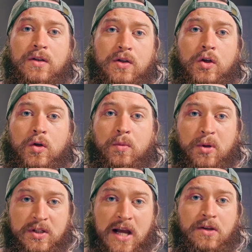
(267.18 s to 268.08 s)
to
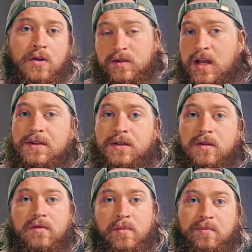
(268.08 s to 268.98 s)
protect your
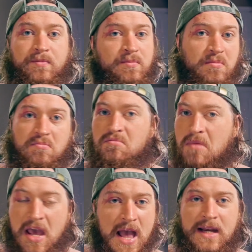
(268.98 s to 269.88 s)
sensor from
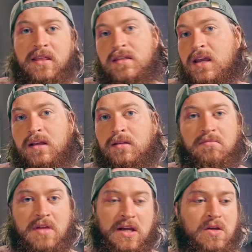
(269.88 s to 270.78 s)

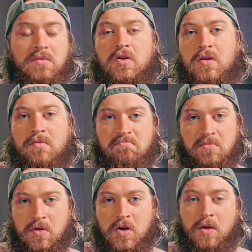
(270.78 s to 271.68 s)
anything that
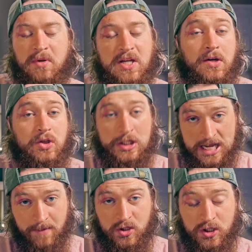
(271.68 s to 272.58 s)
could potentially
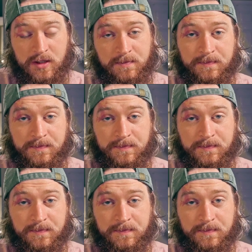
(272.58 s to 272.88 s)
damage it.